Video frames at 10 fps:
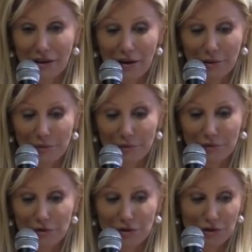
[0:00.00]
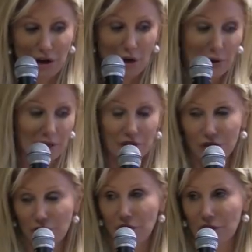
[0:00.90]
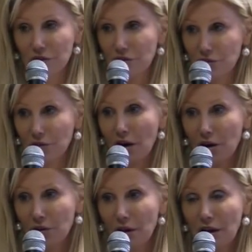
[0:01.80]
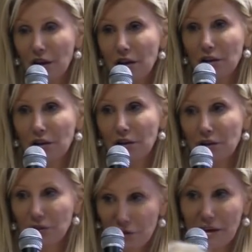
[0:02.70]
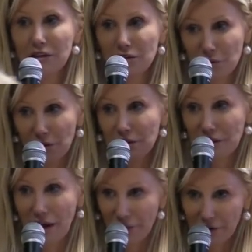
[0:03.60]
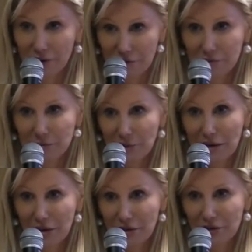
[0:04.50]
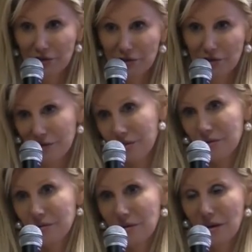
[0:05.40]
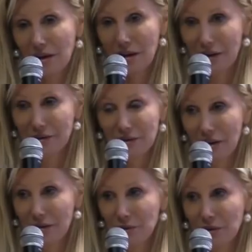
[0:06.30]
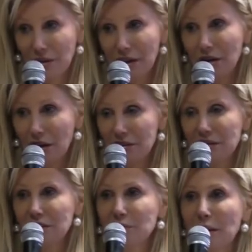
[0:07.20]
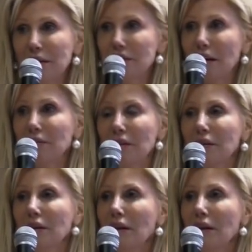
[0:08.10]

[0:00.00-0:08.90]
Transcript: to go any further and to grow, you need to work together because I don't want to get lost in space out there.